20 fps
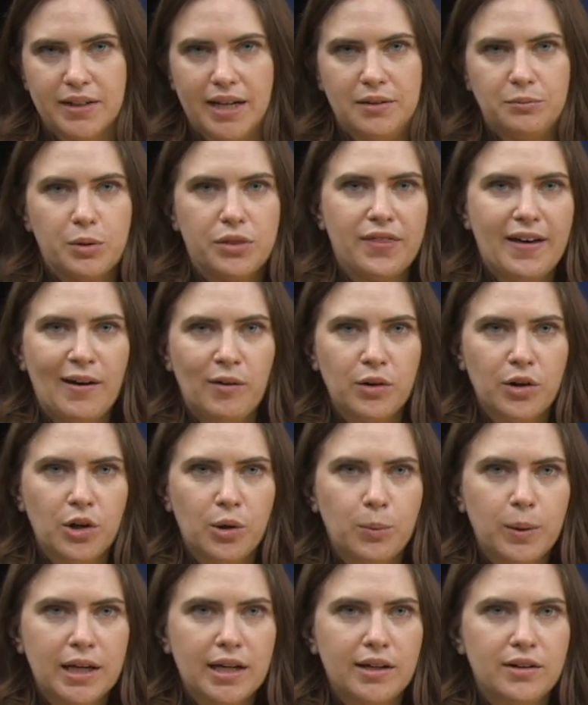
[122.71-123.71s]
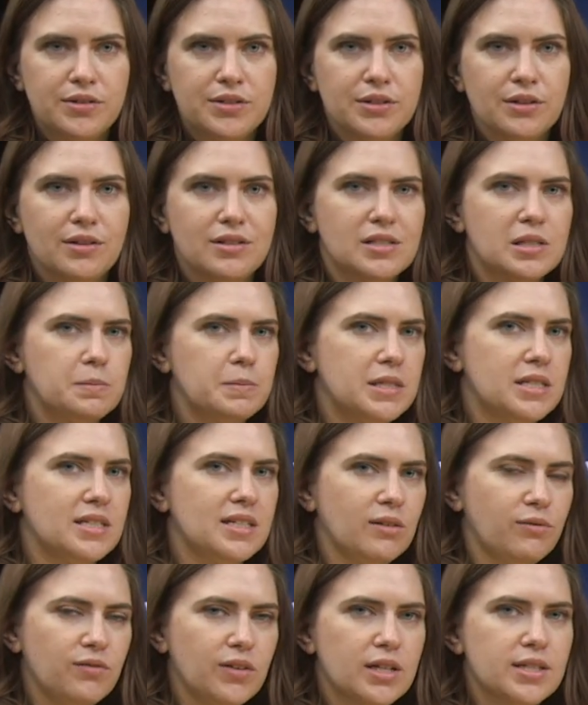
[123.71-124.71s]
And without going into the
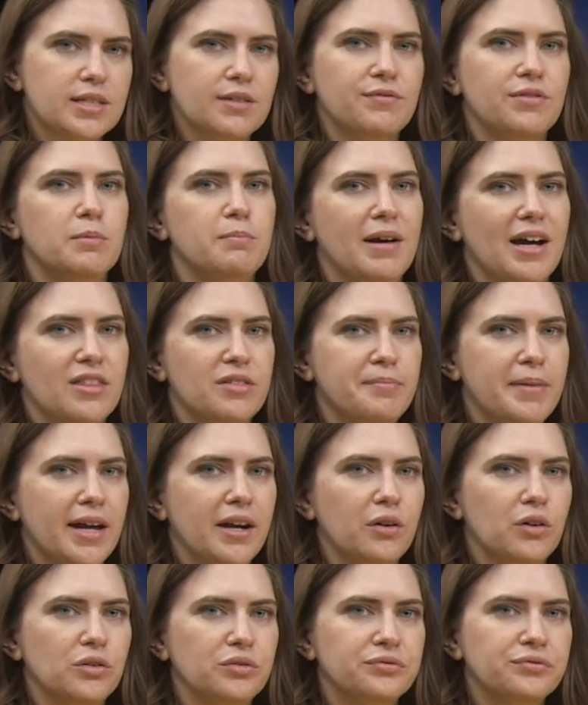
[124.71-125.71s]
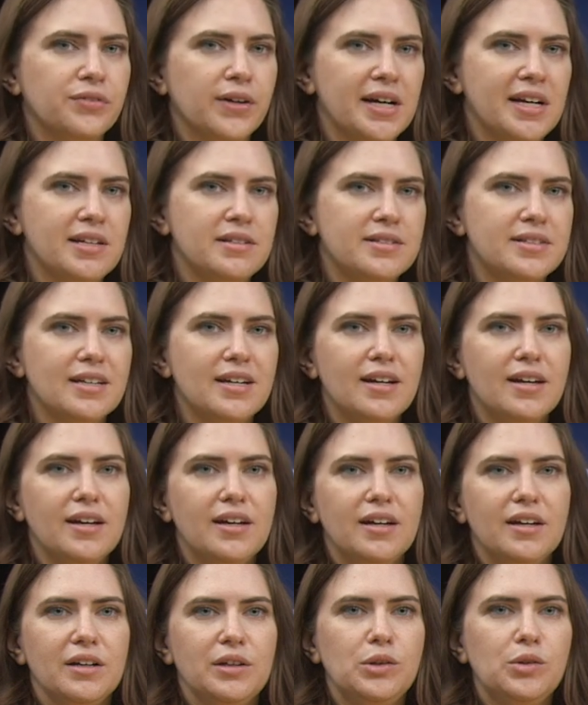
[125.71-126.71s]
specifics of the mathematical phrase,
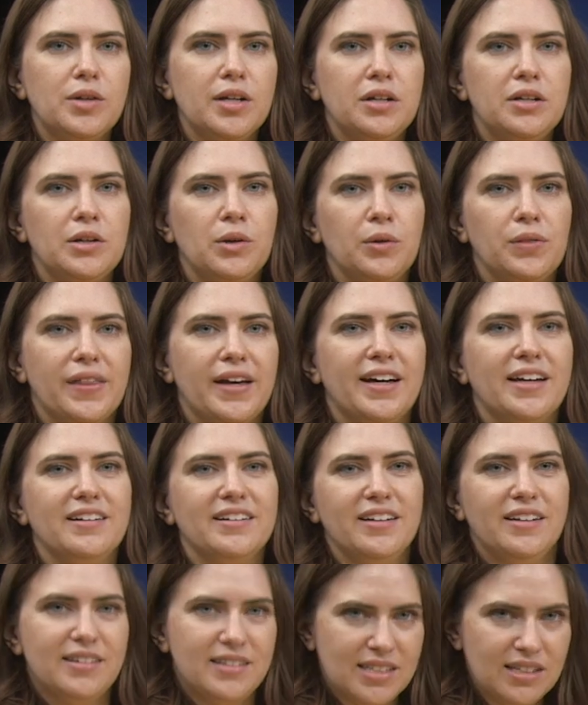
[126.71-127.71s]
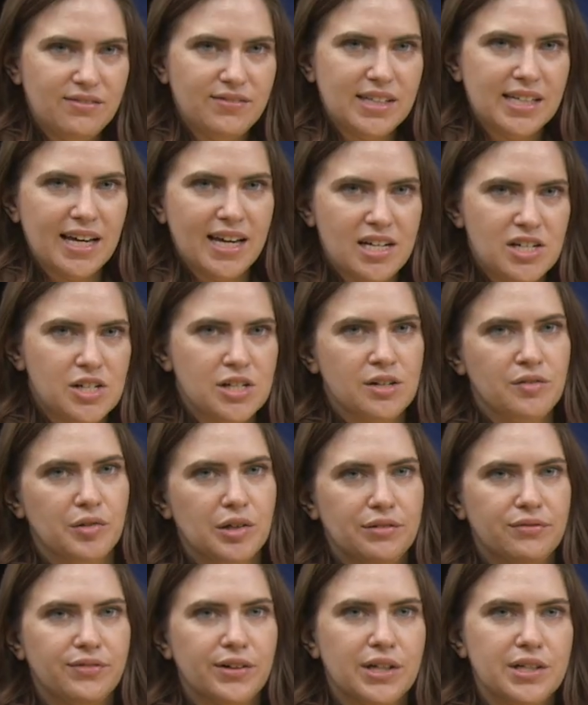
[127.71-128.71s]
you can note that deviation
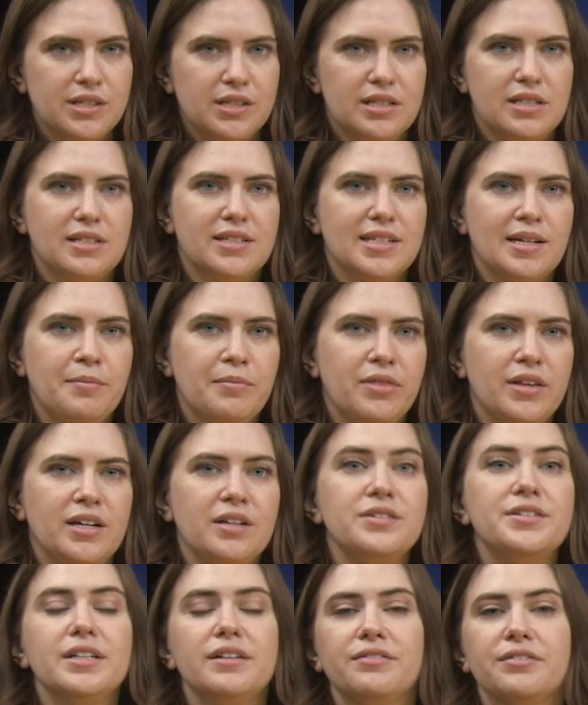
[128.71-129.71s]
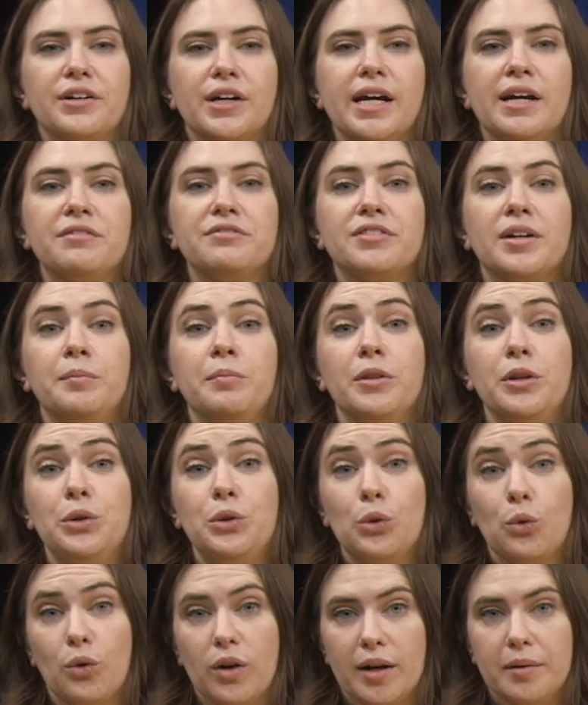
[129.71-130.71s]
refers to something differing from the
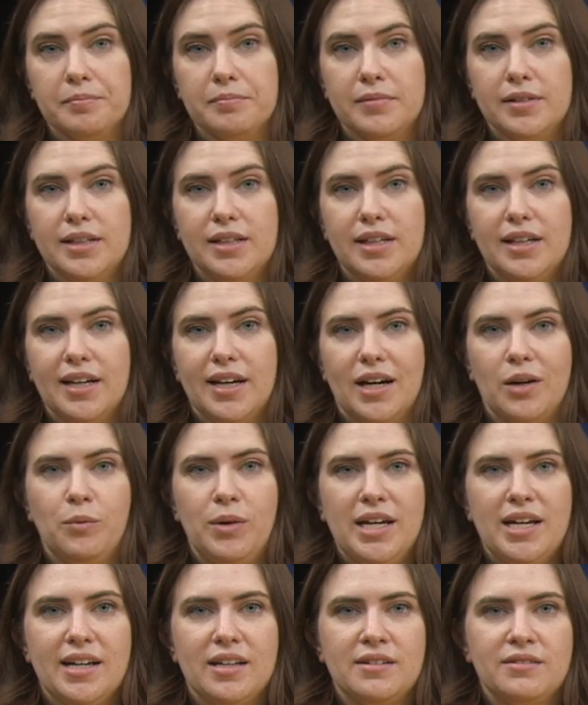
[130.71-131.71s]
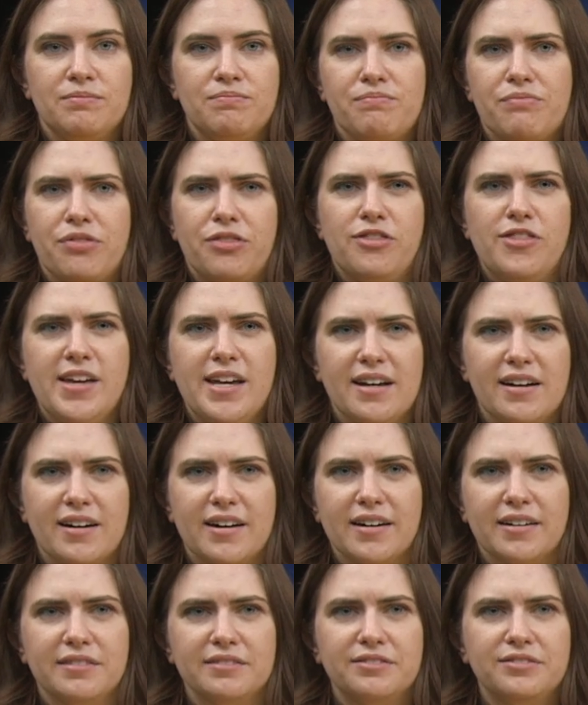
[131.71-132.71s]
norm. And we can
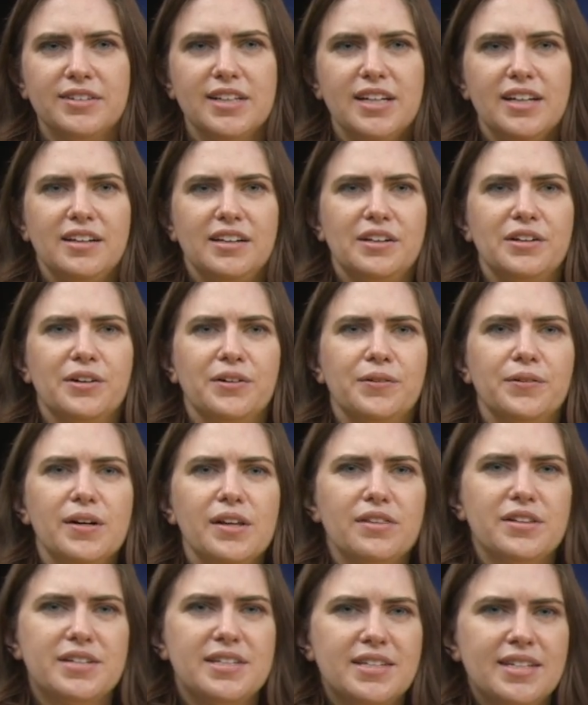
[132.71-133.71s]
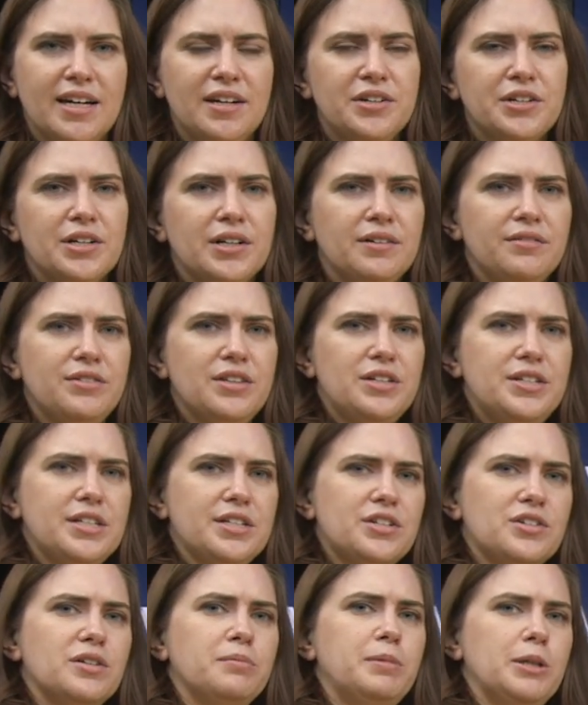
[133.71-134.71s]
think of, the center of the
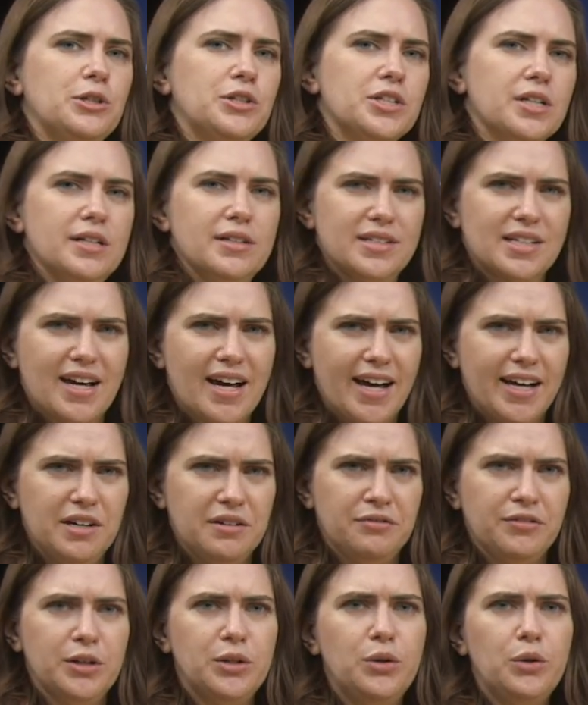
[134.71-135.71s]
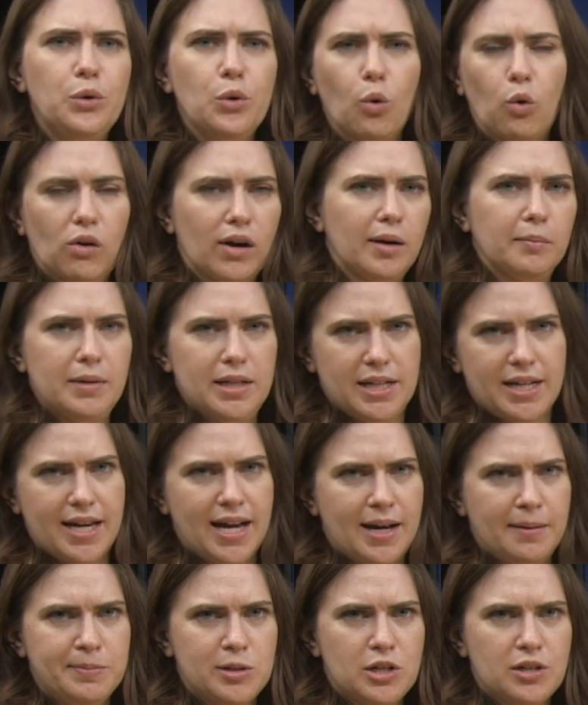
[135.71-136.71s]
distribution as kind of a norm. It
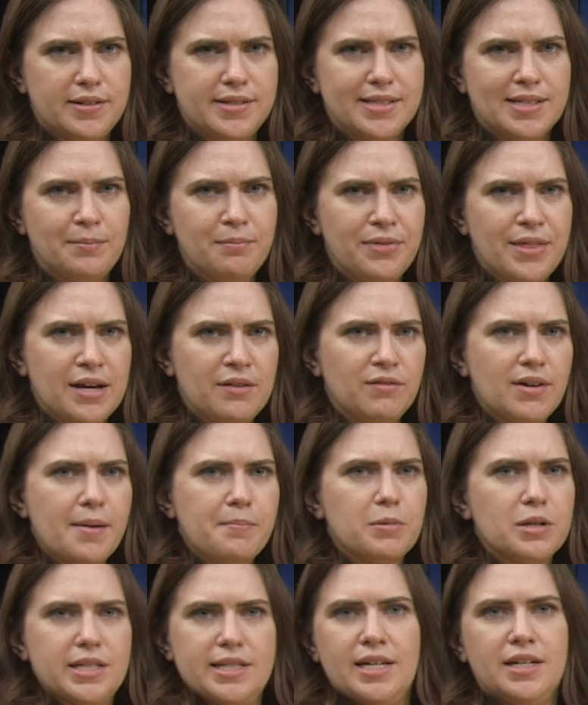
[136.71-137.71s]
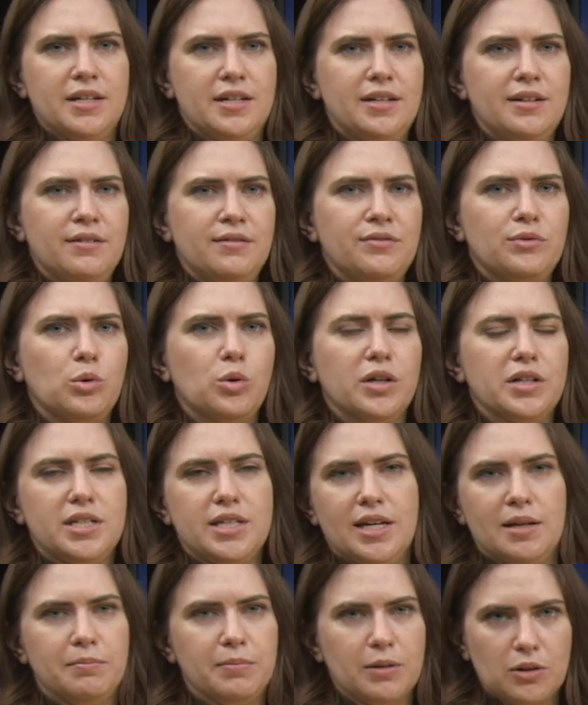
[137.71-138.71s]
captures something representative or
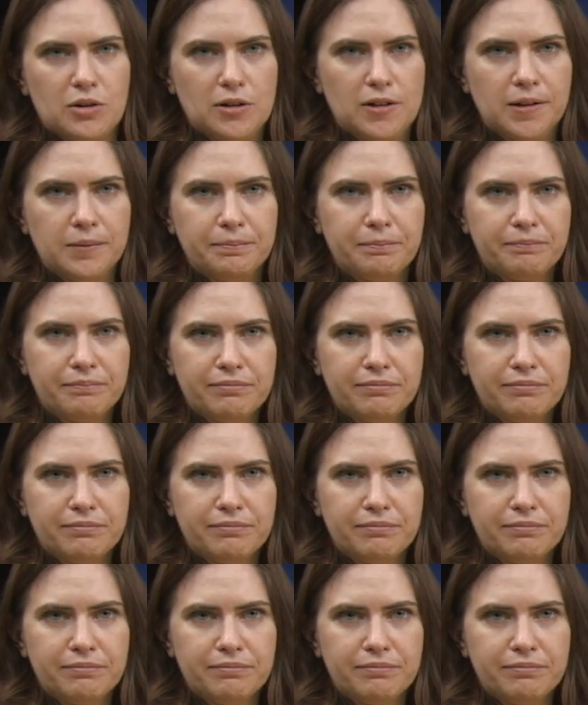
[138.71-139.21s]
typical.